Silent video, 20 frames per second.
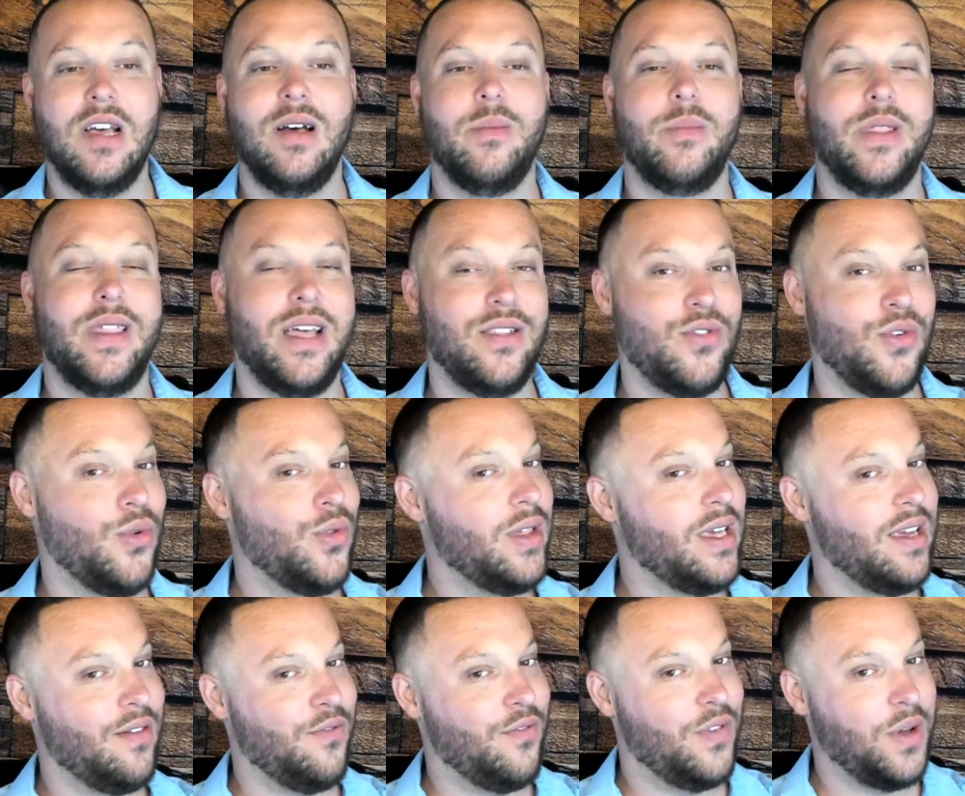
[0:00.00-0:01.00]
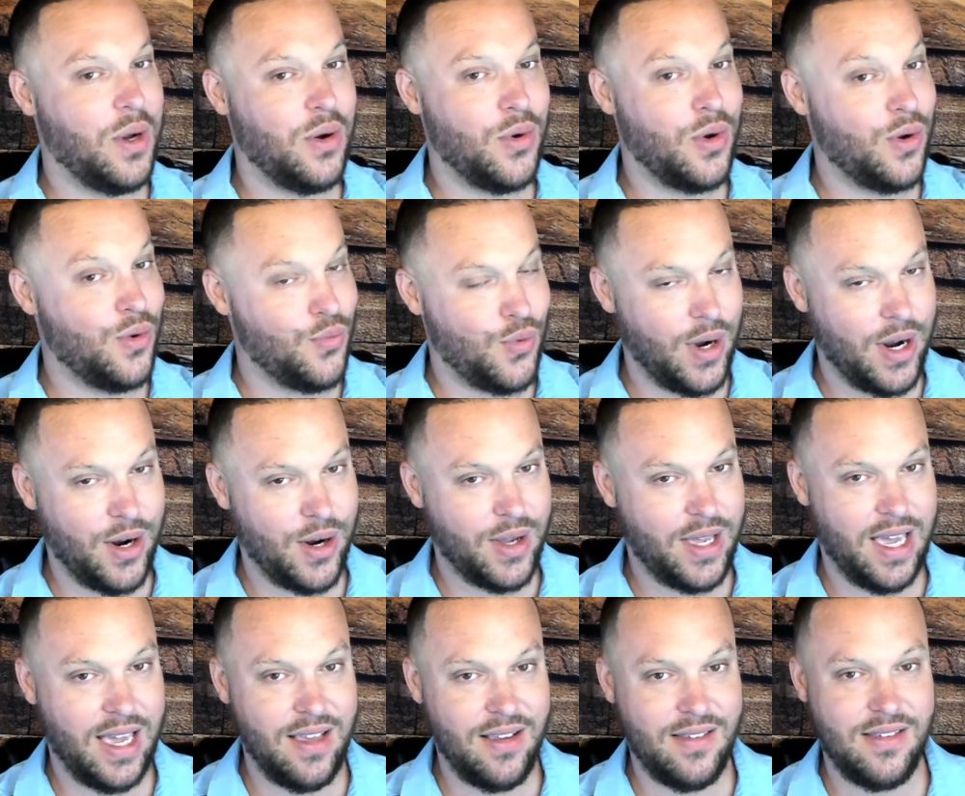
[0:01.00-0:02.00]
But that's only in very rare
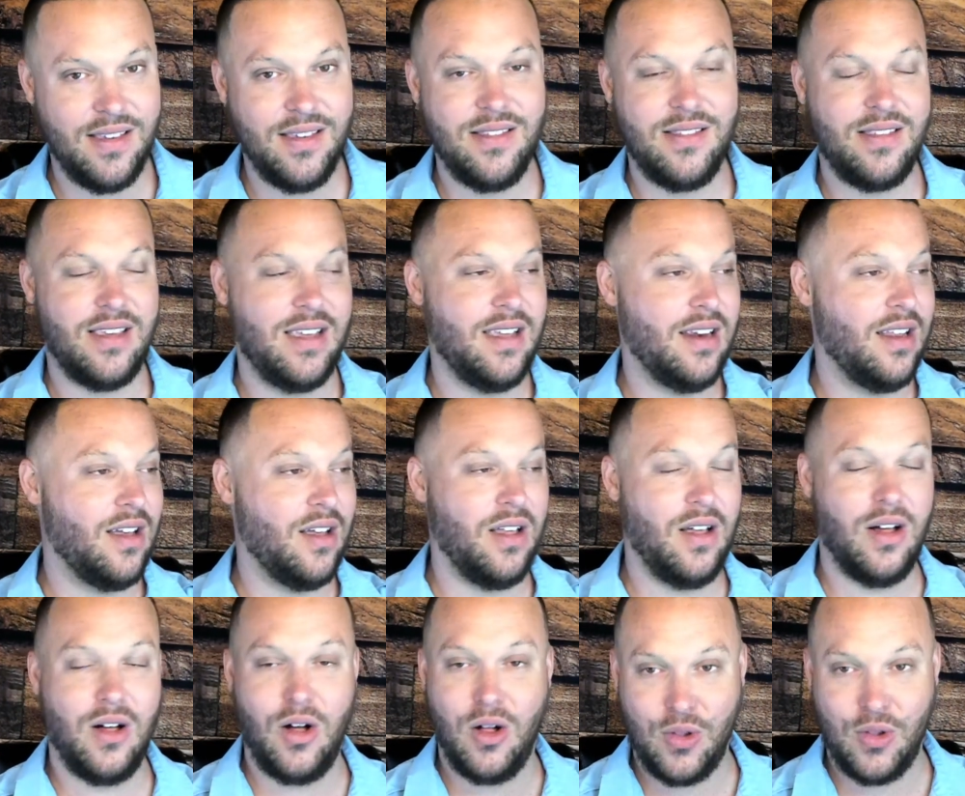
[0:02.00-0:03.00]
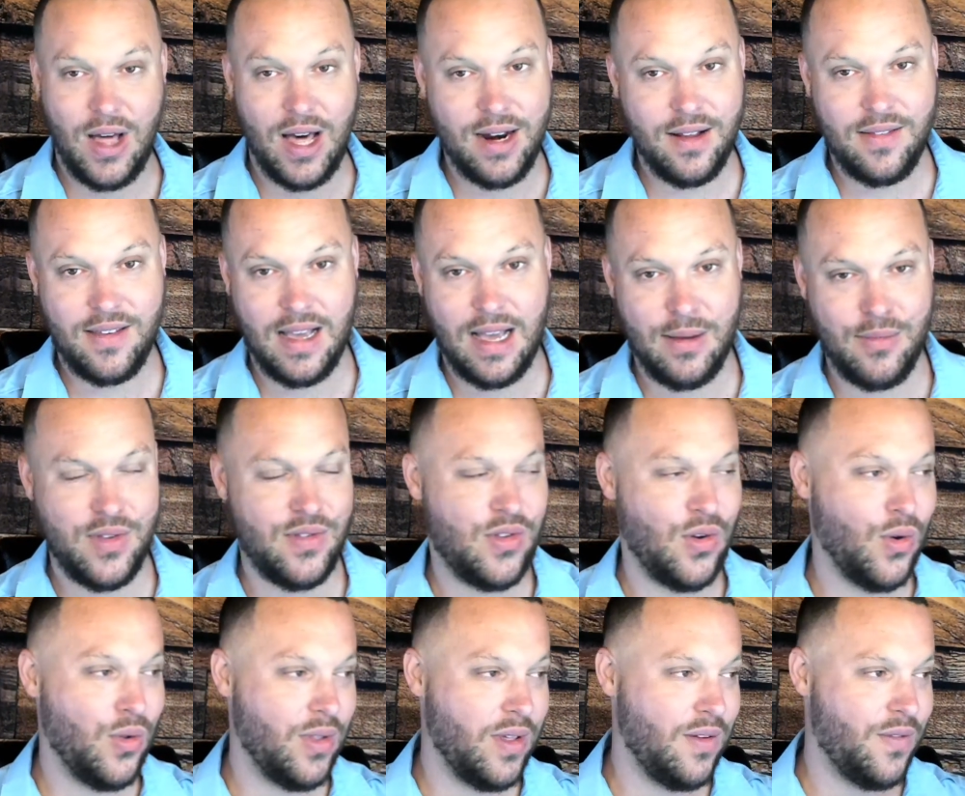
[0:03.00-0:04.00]
cases and a lot of times it's
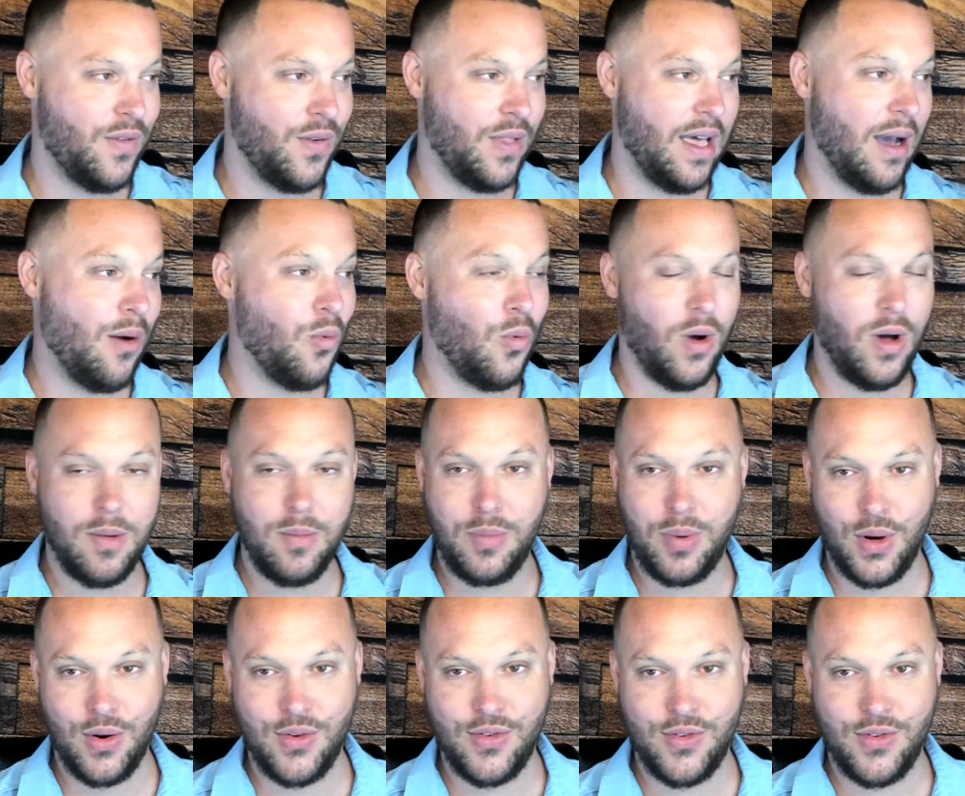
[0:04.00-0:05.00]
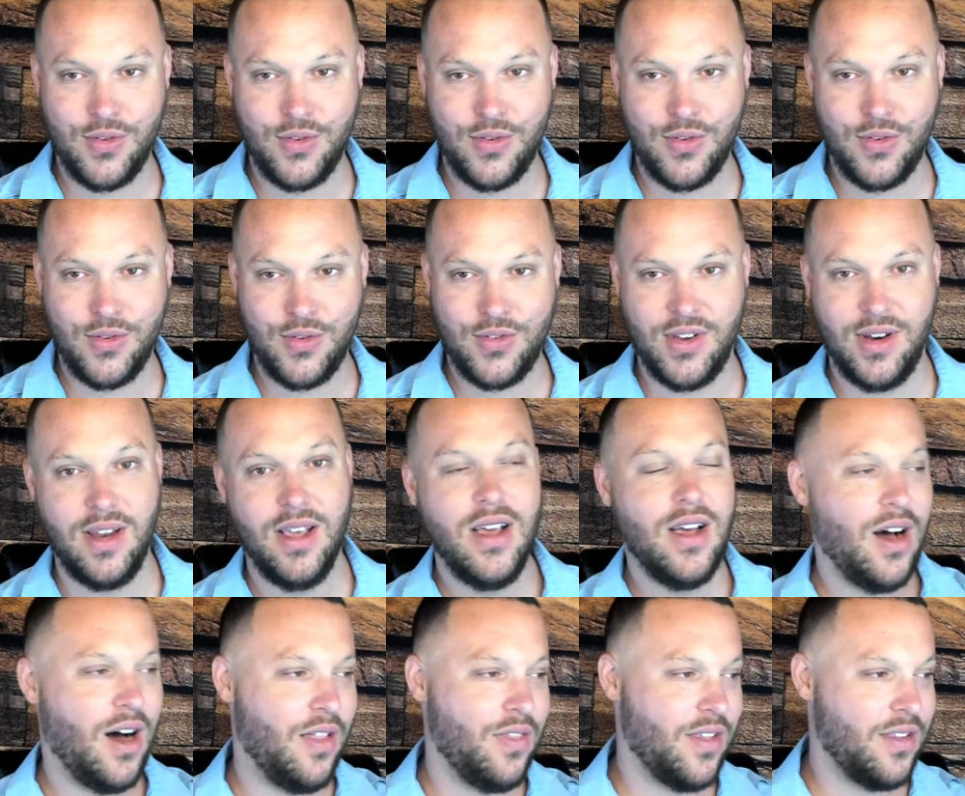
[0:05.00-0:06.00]
only for that one person on the
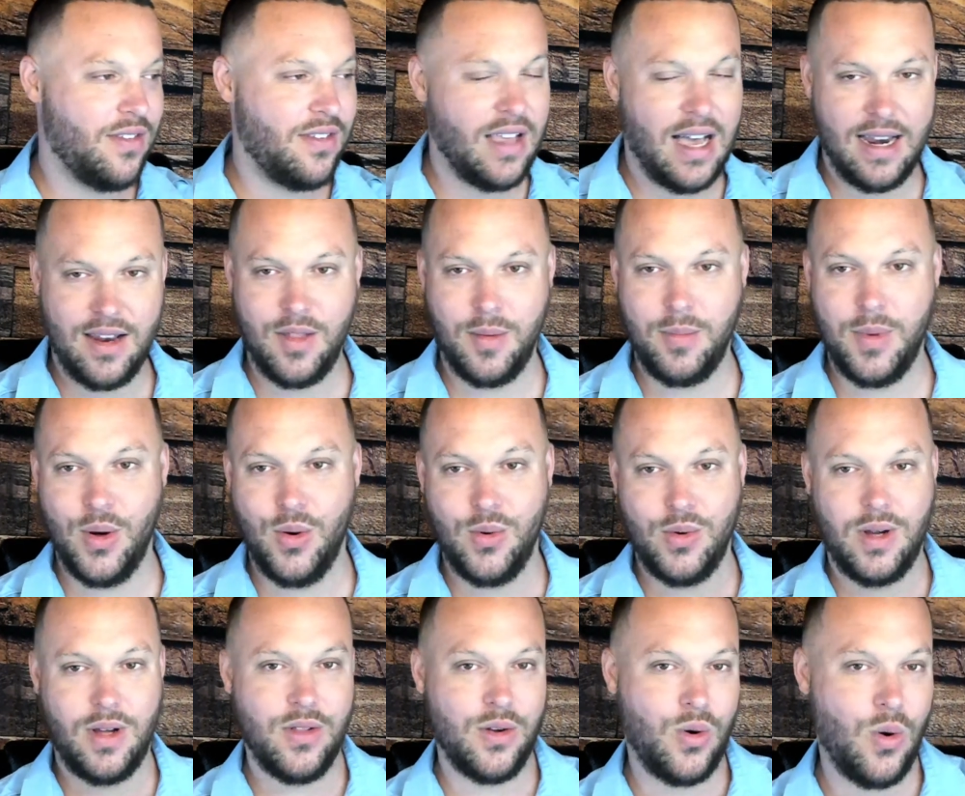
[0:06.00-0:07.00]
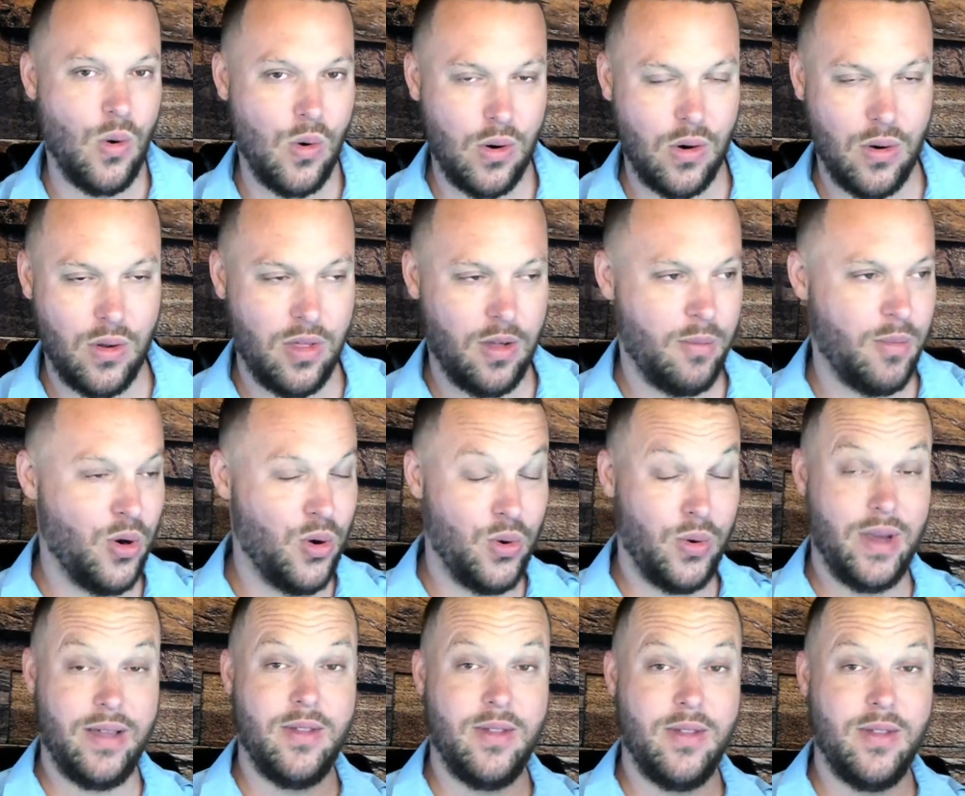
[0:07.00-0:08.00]
side of the boat, on the corner of the boat, in
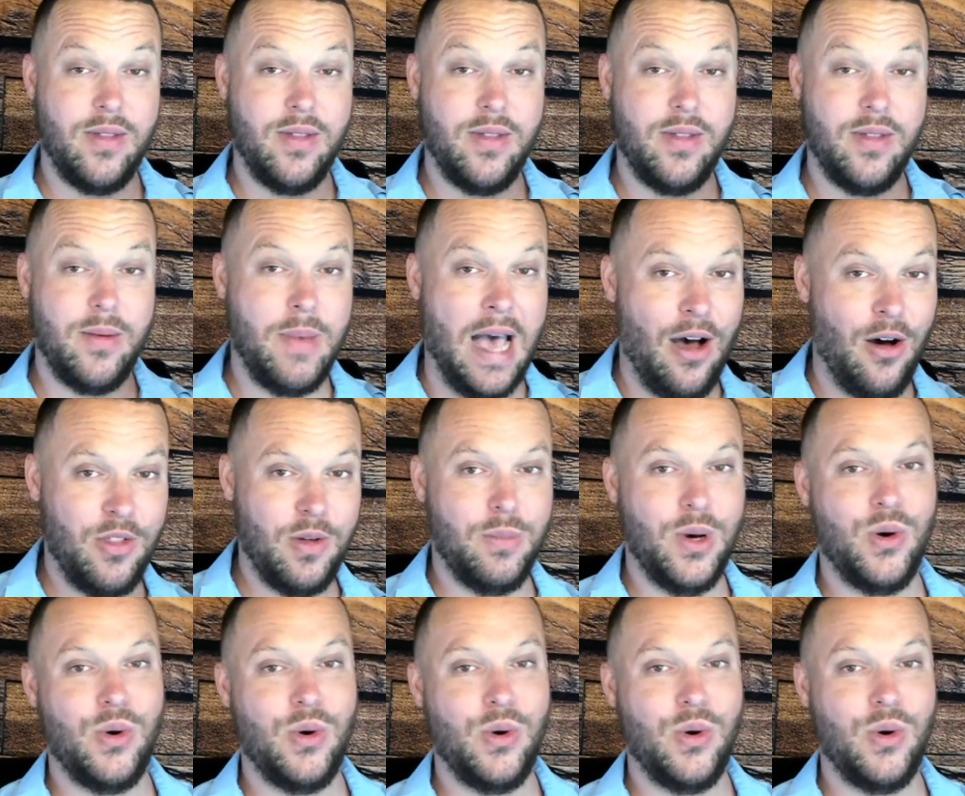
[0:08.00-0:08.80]
the bow of the boat.